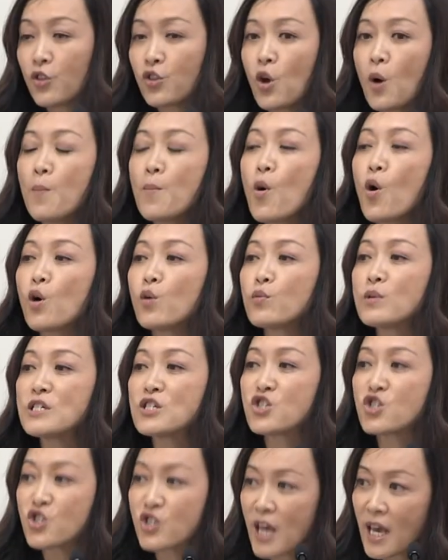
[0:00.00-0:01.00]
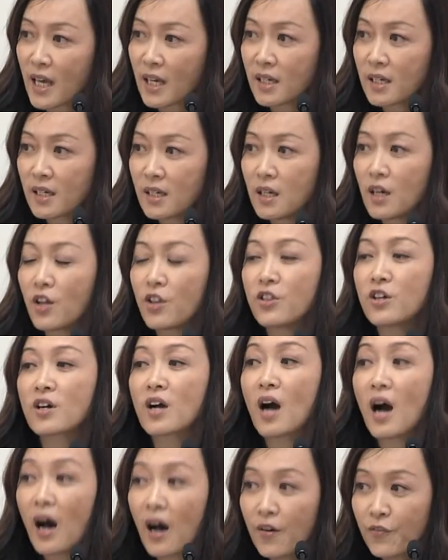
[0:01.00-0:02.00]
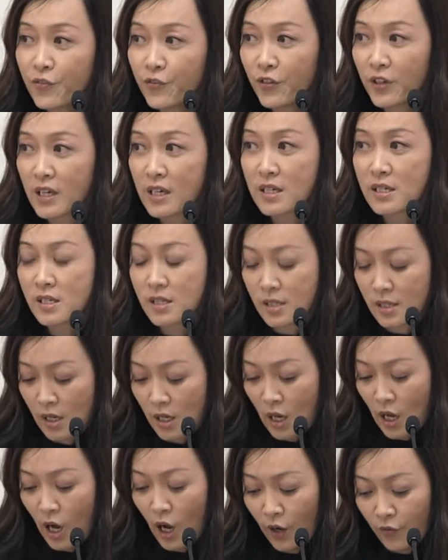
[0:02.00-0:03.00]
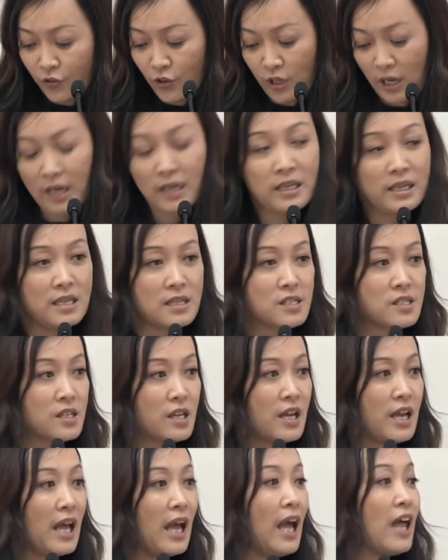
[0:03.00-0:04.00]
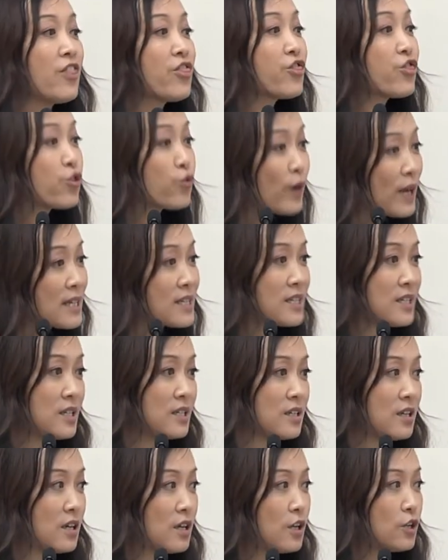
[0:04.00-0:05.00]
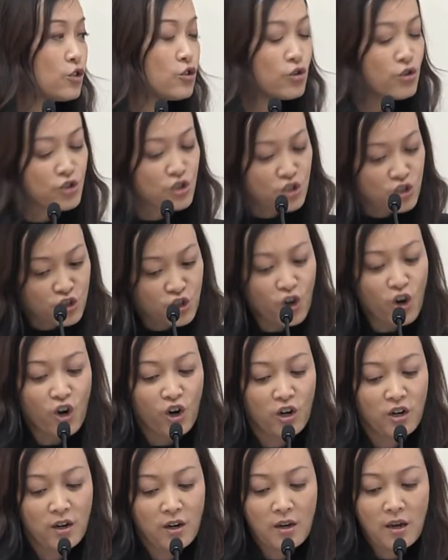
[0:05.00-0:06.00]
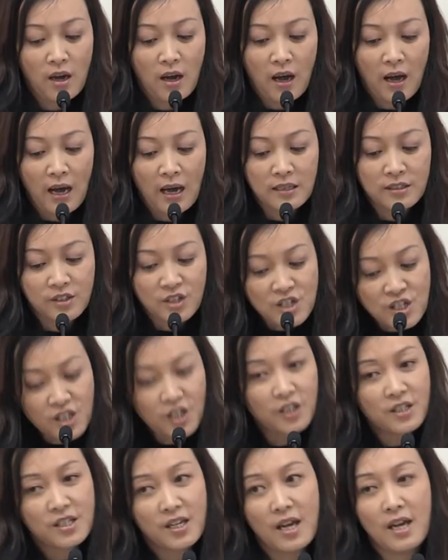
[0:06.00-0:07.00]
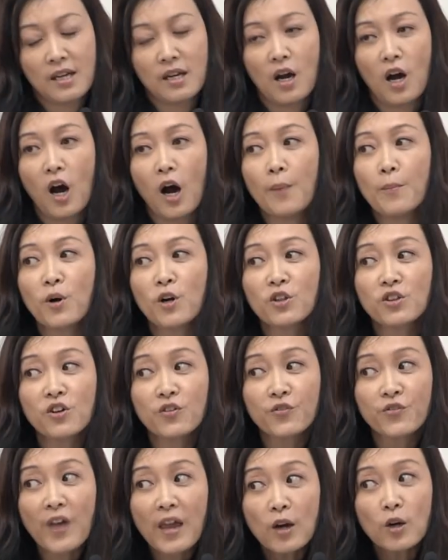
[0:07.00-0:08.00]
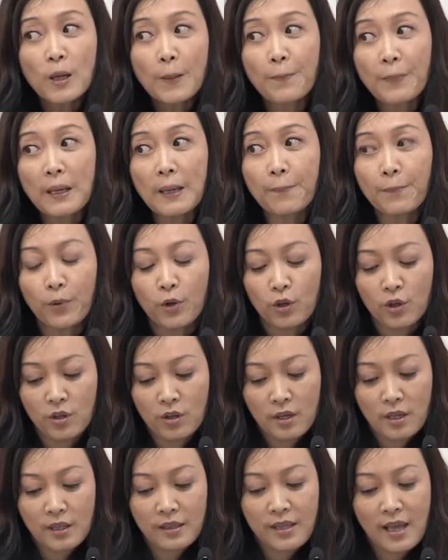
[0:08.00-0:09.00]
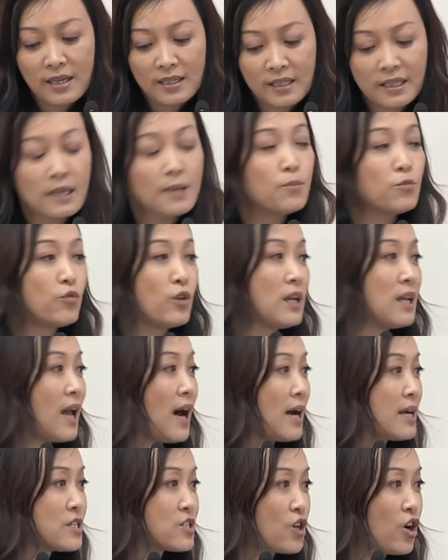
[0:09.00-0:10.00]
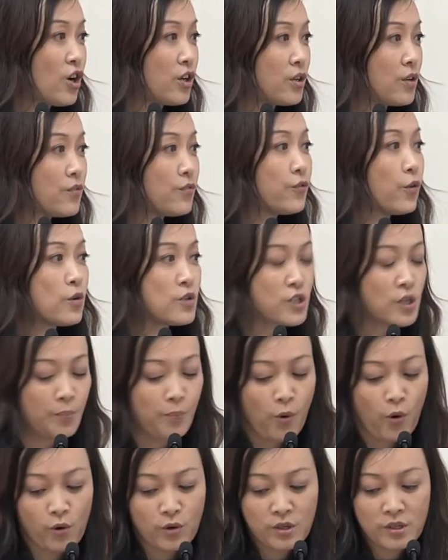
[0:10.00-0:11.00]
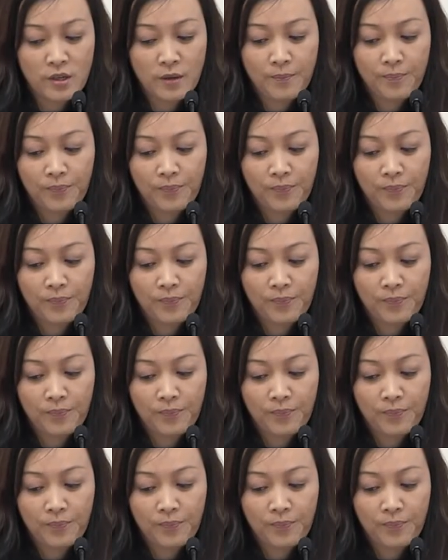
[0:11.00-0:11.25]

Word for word: the more we shake the confidence of the elites and threaten to stir uh, discontent among the very people that Kim relies on for support.